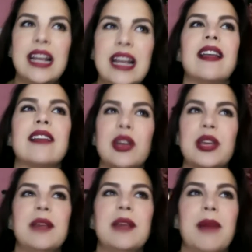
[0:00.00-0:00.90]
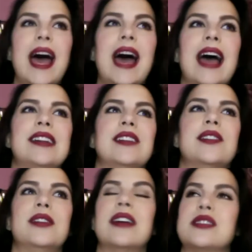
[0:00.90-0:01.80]
like looking back,
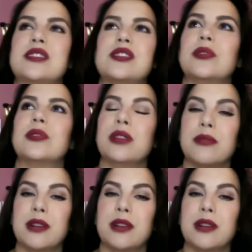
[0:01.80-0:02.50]
now it's so clear